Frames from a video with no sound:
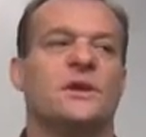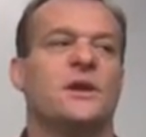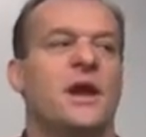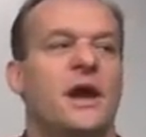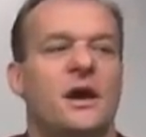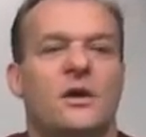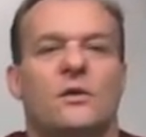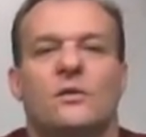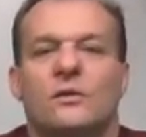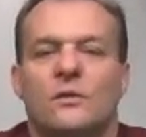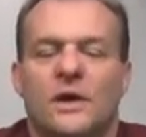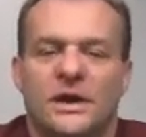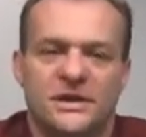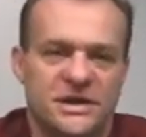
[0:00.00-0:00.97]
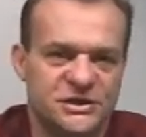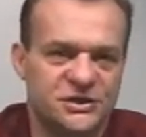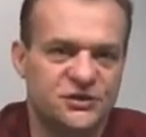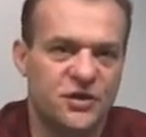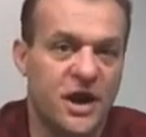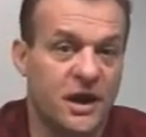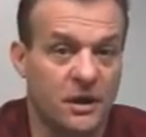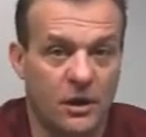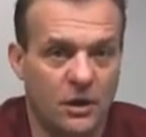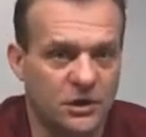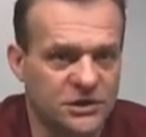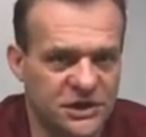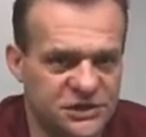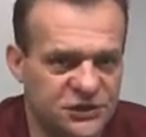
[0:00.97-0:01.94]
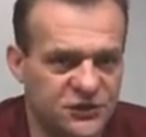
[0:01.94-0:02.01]
Now, a DigiTrak,
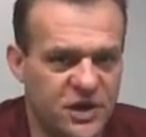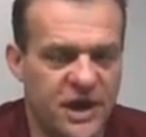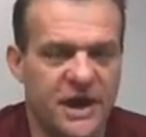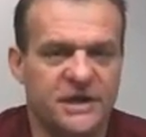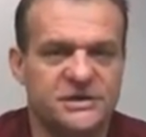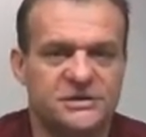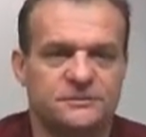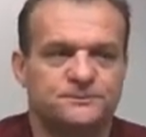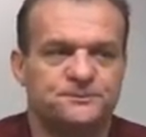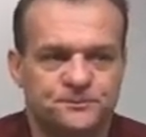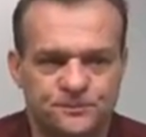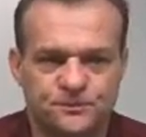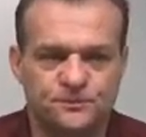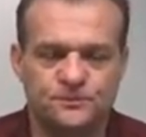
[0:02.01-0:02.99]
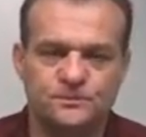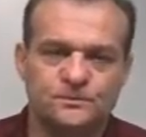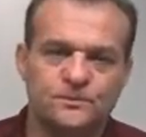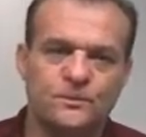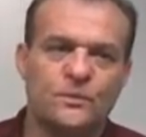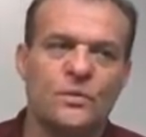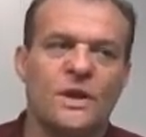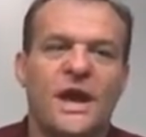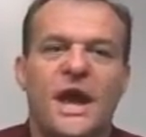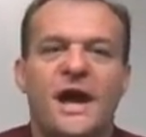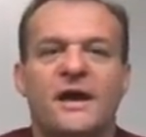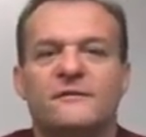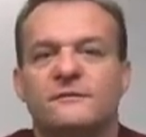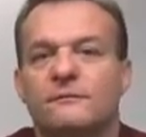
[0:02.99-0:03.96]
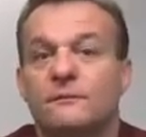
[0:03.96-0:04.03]
all DigiTraks
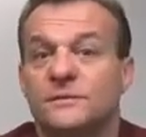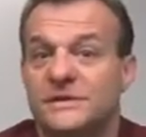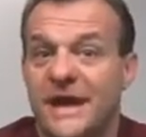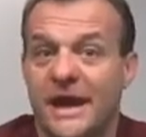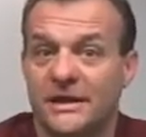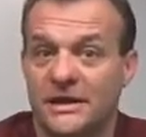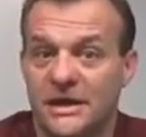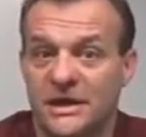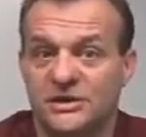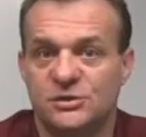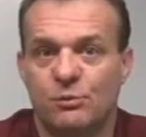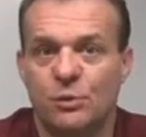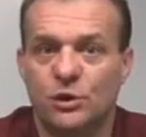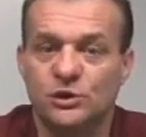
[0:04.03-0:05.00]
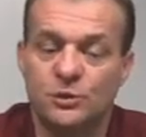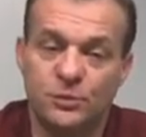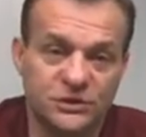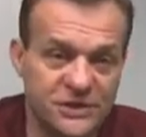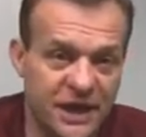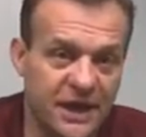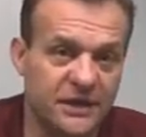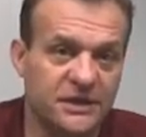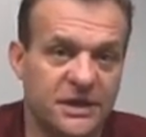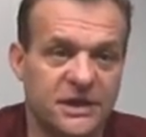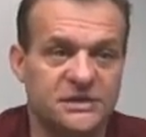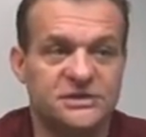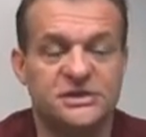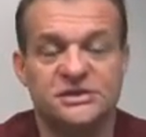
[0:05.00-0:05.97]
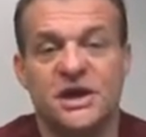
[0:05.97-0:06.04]
have techniques, multiple
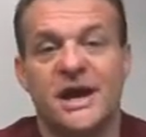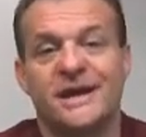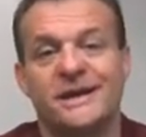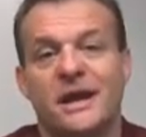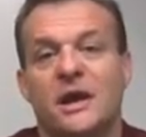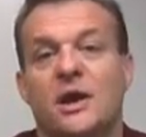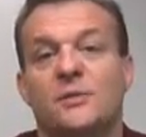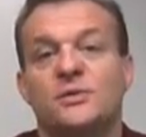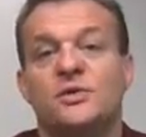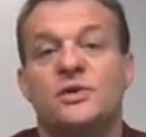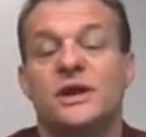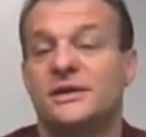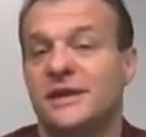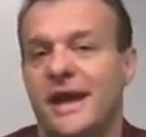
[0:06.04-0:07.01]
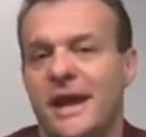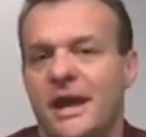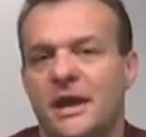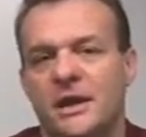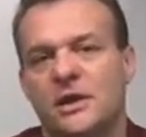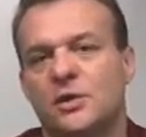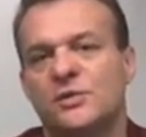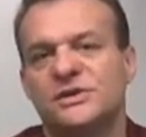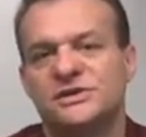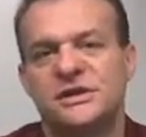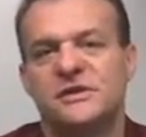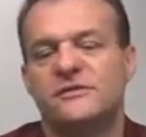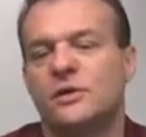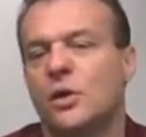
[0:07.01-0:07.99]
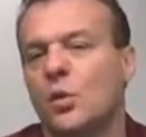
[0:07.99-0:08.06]
techniques designed to help you get the handheld
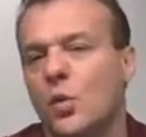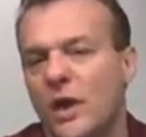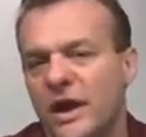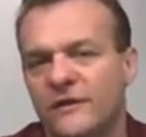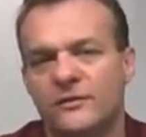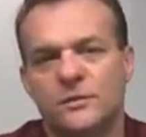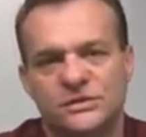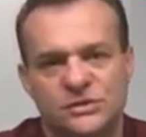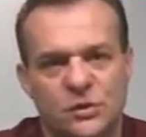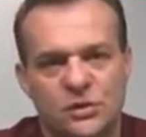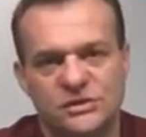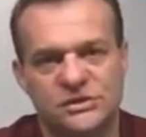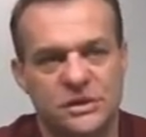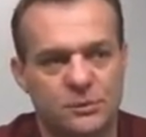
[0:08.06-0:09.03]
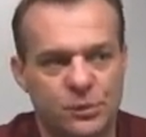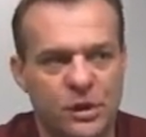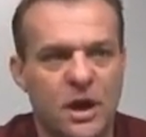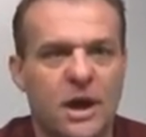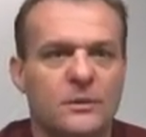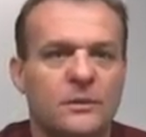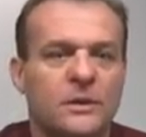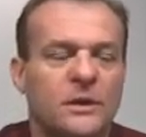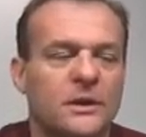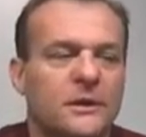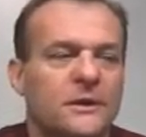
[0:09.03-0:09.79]
receiver away from the source of the problem.